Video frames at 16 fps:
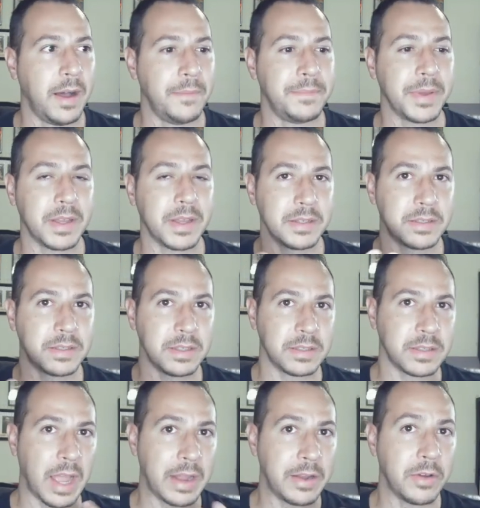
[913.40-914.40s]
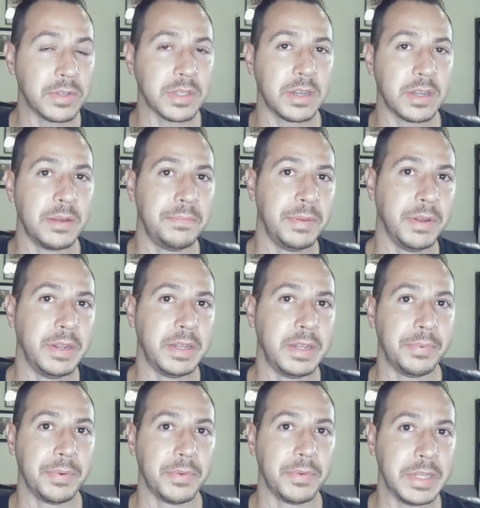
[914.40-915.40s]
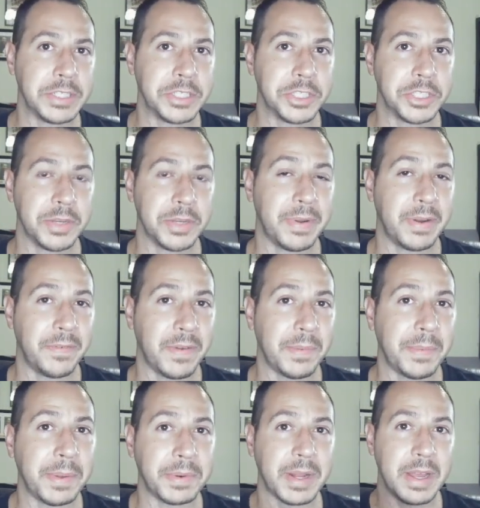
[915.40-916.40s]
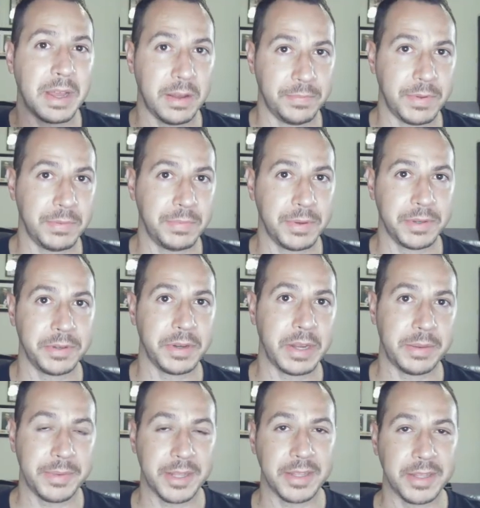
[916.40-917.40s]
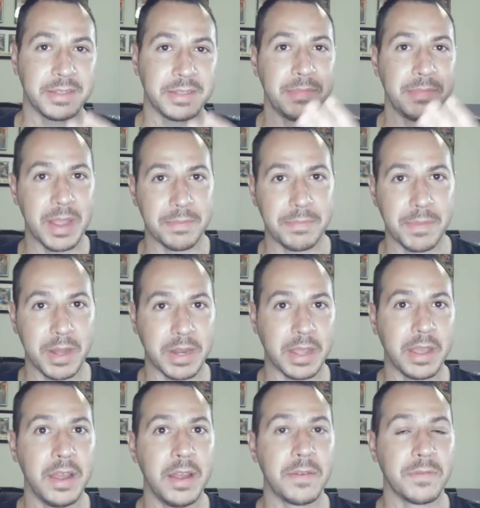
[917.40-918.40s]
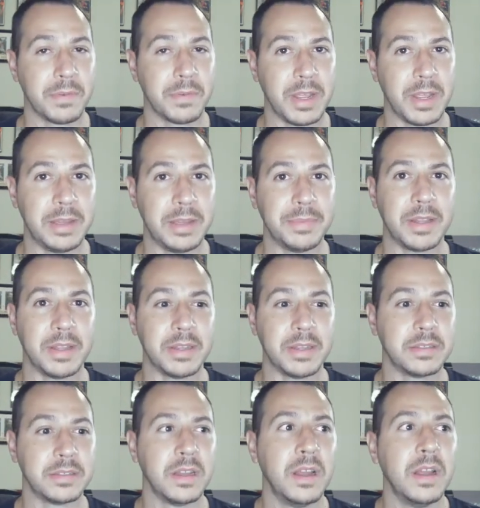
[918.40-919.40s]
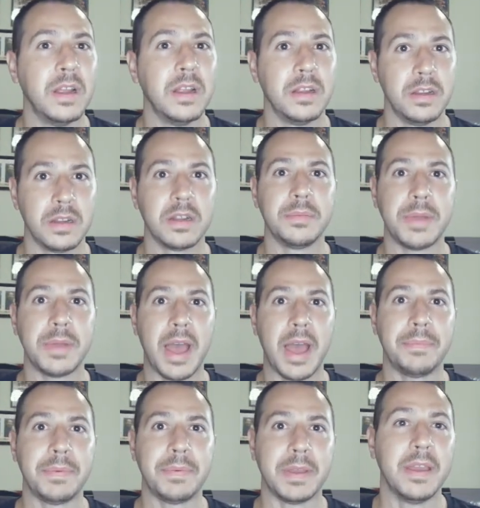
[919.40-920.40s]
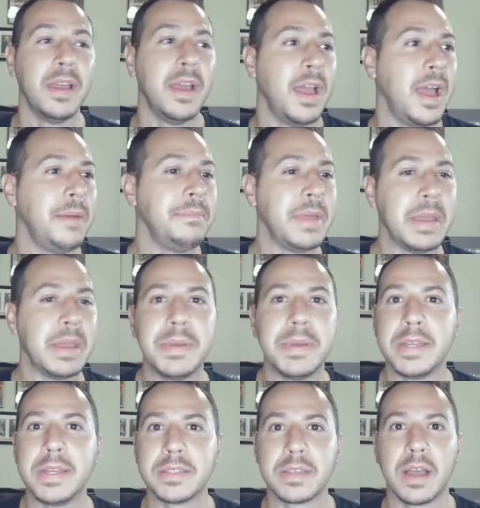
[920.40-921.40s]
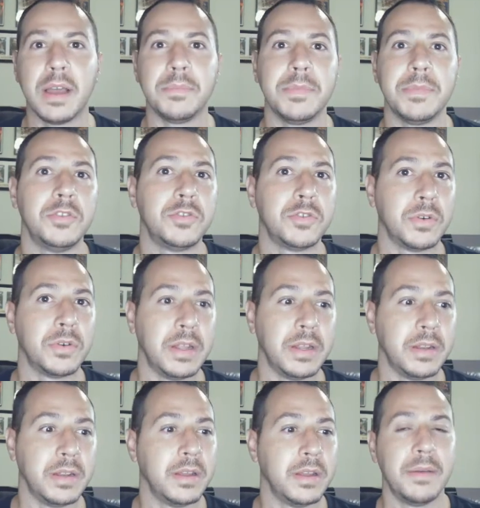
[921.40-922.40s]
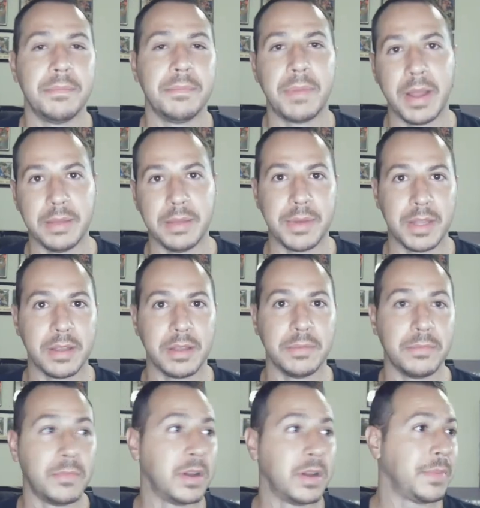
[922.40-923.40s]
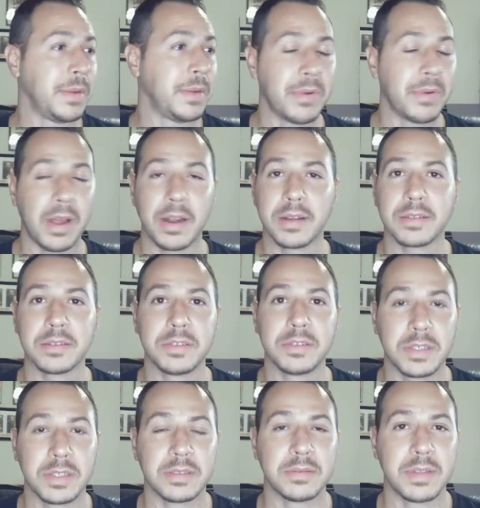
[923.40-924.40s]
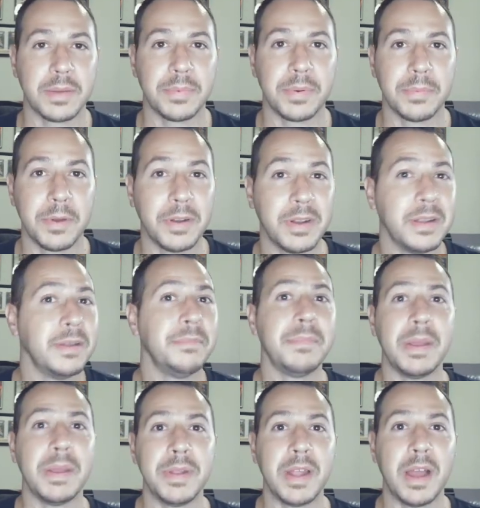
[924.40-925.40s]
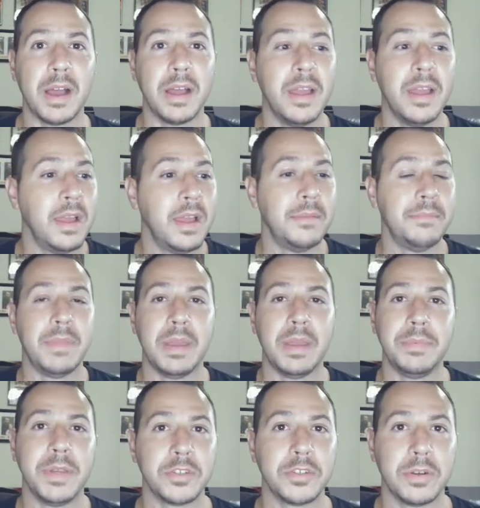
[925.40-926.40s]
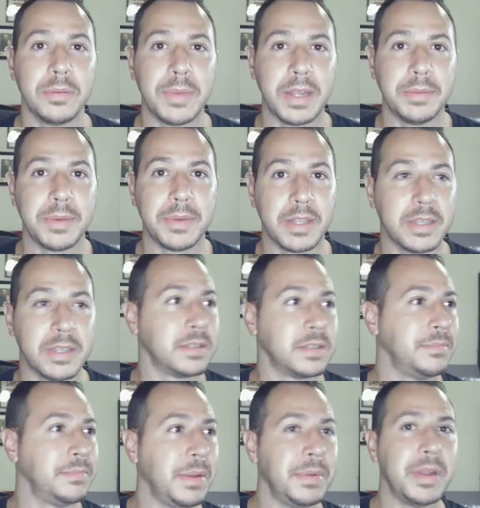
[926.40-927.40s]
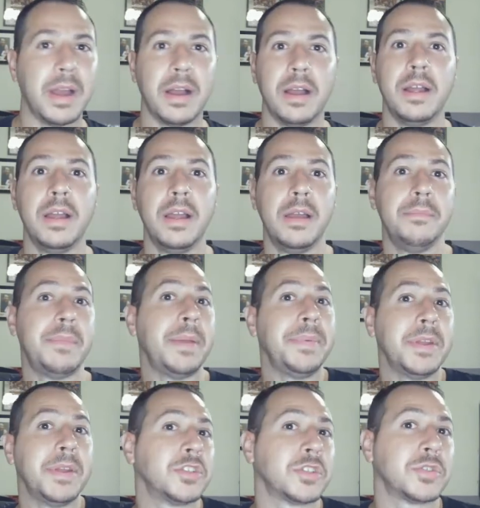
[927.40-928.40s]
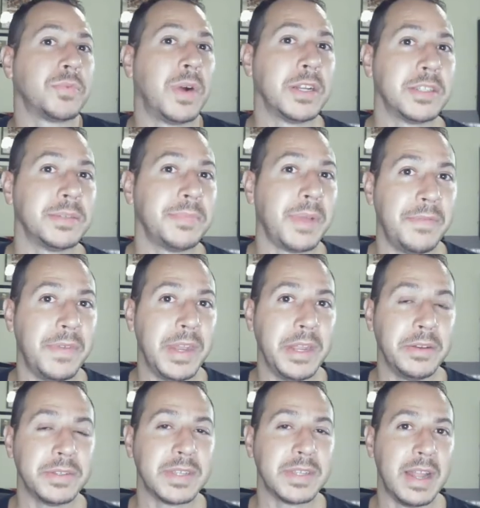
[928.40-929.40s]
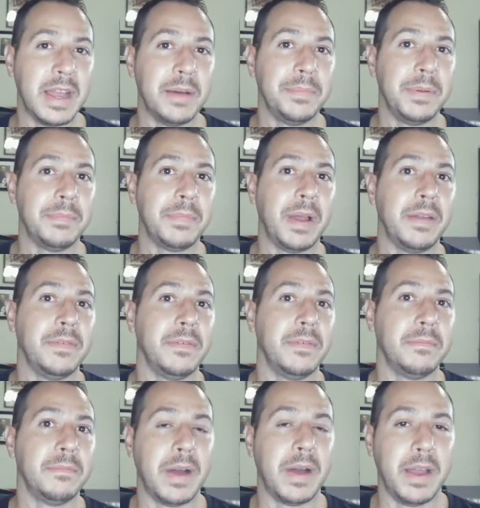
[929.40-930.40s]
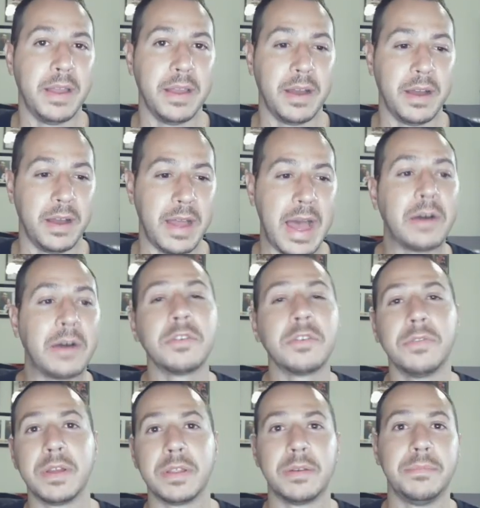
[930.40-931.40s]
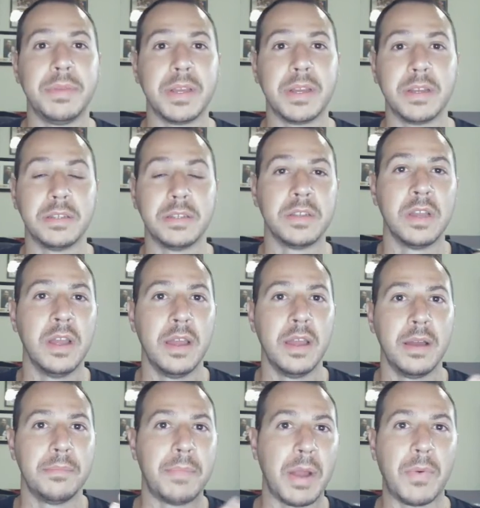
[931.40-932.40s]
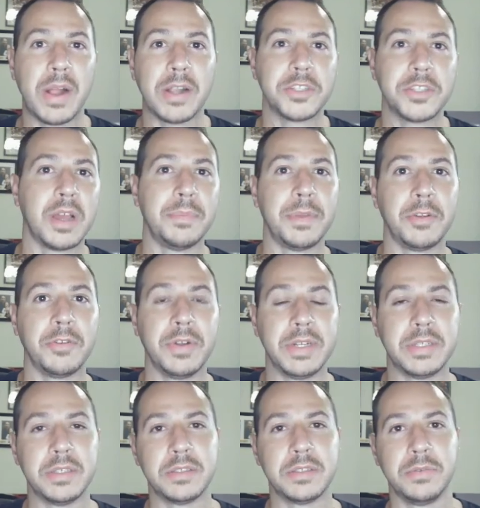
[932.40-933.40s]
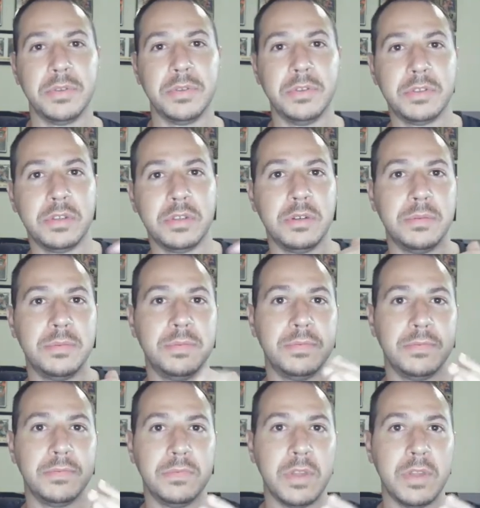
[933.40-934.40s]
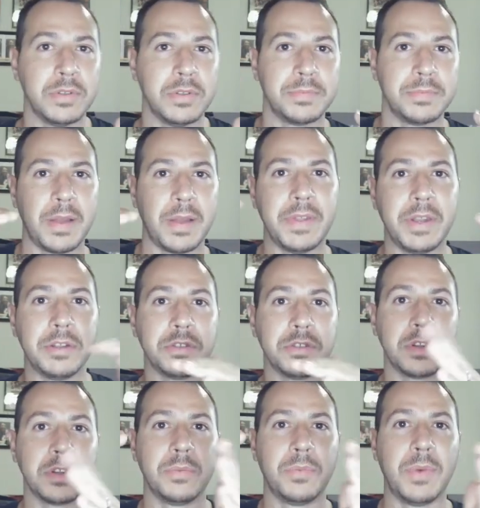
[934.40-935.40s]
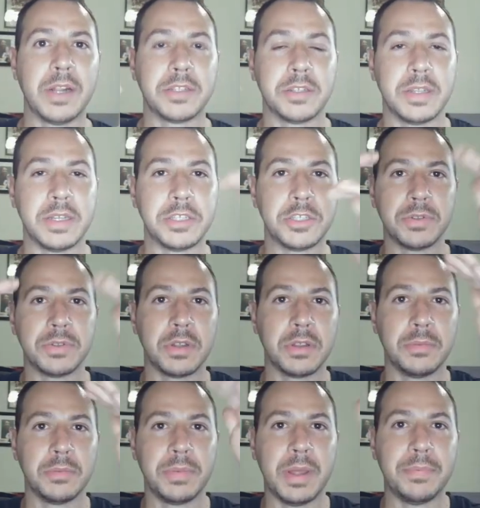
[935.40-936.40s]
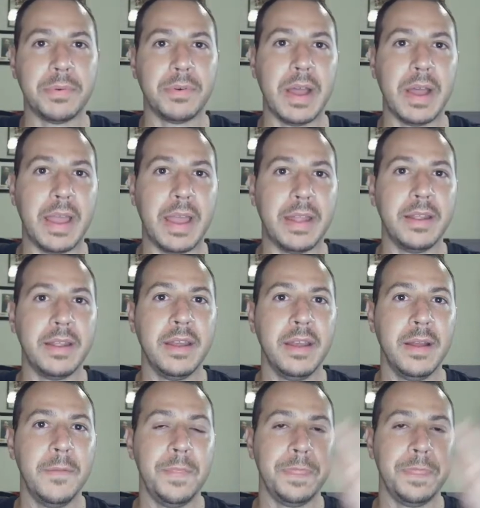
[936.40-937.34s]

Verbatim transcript: uh, because I know it's going to build a deep relationship. And if I'm able to help you build your email list and make money from your email list, you're going to be happy. And maybe in time you join my email, one of my products or systems I'm promoting. Maybe not. Maybe you join my email list. Maybe not. Maybe you're just watching my videos and helping my my uh, algorithm because my watch time increases. So YouTube knows my videos are good to watch, so they show it to other people, and